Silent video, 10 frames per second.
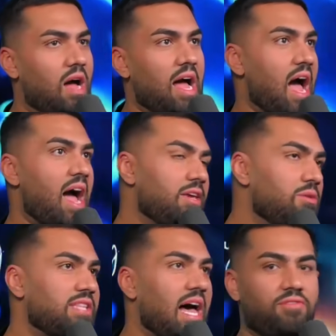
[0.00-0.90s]
I, I
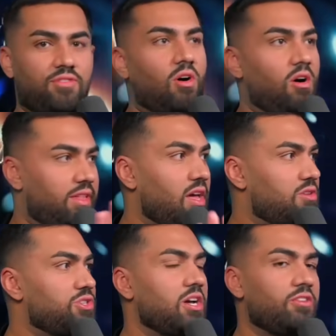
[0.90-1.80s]
use that for all the
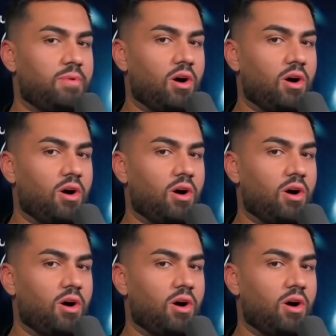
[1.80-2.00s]
other stuff, yeah.